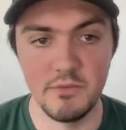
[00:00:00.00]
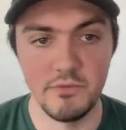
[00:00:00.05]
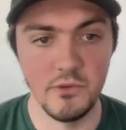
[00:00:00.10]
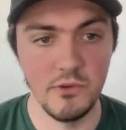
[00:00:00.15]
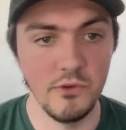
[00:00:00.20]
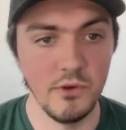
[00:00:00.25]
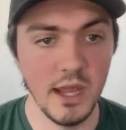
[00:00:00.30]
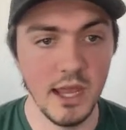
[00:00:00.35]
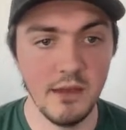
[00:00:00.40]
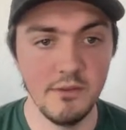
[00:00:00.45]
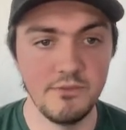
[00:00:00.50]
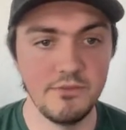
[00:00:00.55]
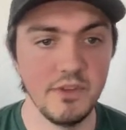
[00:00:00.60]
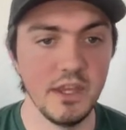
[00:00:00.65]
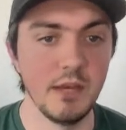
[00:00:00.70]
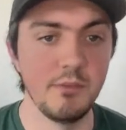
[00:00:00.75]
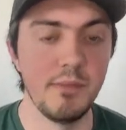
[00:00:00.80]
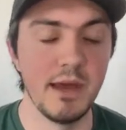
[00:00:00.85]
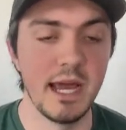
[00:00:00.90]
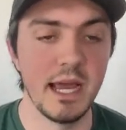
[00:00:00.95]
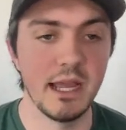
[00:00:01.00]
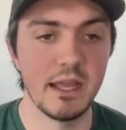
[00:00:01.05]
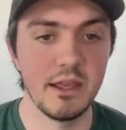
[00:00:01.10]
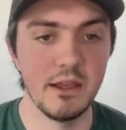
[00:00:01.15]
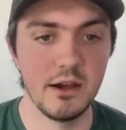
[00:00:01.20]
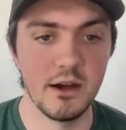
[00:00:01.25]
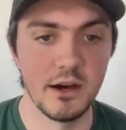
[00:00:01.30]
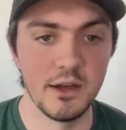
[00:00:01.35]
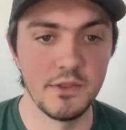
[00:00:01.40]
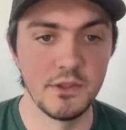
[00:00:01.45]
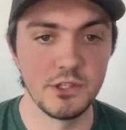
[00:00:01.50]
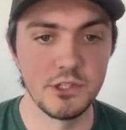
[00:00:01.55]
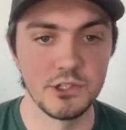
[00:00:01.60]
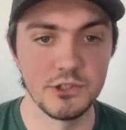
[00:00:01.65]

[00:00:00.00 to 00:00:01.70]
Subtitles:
If you have feedback on the